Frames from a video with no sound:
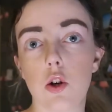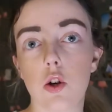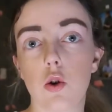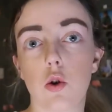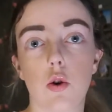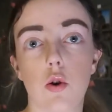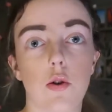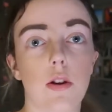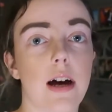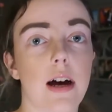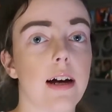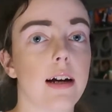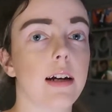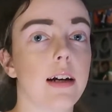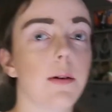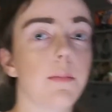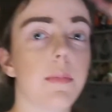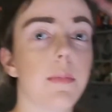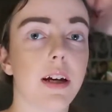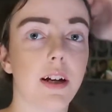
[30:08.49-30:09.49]
cut
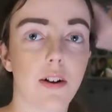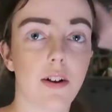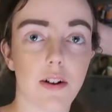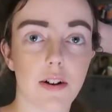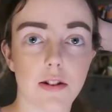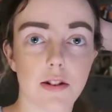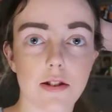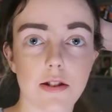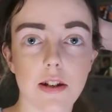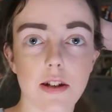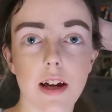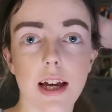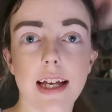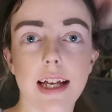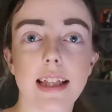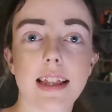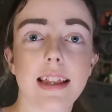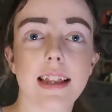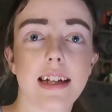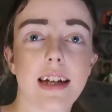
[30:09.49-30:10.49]
then because
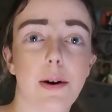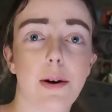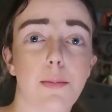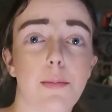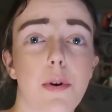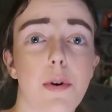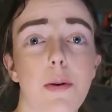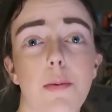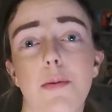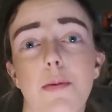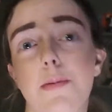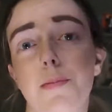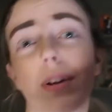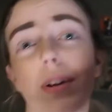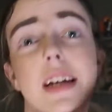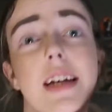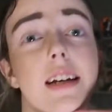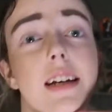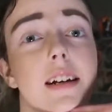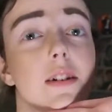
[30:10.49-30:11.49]
the camera was
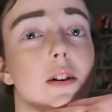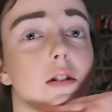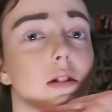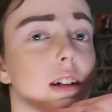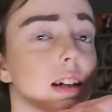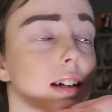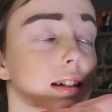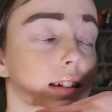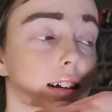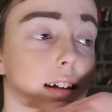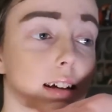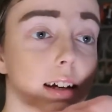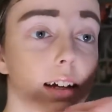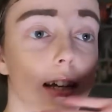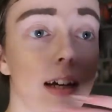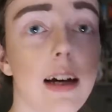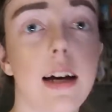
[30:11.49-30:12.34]
being honestly